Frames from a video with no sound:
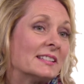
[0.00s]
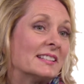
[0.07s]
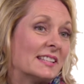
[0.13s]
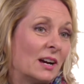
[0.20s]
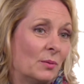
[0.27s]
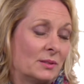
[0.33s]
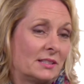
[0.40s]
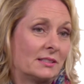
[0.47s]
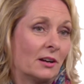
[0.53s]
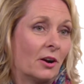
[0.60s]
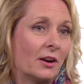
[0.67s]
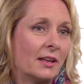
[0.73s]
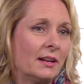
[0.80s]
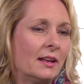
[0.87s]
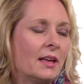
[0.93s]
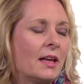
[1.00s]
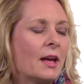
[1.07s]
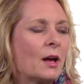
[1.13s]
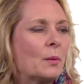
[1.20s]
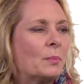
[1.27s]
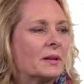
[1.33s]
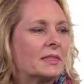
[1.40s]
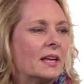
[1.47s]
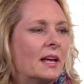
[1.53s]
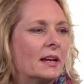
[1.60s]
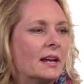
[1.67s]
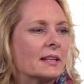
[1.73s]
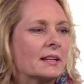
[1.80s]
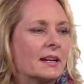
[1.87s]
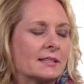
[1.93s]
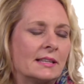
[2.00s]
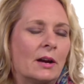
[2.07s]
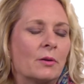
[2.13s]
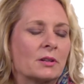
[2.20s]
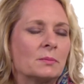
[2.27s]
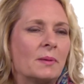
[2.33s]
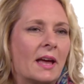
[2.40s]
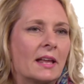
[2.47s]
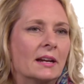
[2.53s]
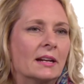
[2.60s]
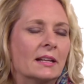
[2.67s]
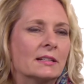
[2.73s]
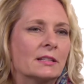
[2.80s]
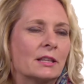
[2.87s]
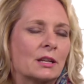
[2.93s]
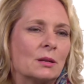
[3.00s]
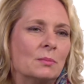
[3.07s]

that's how it started, but then it has now expanded into the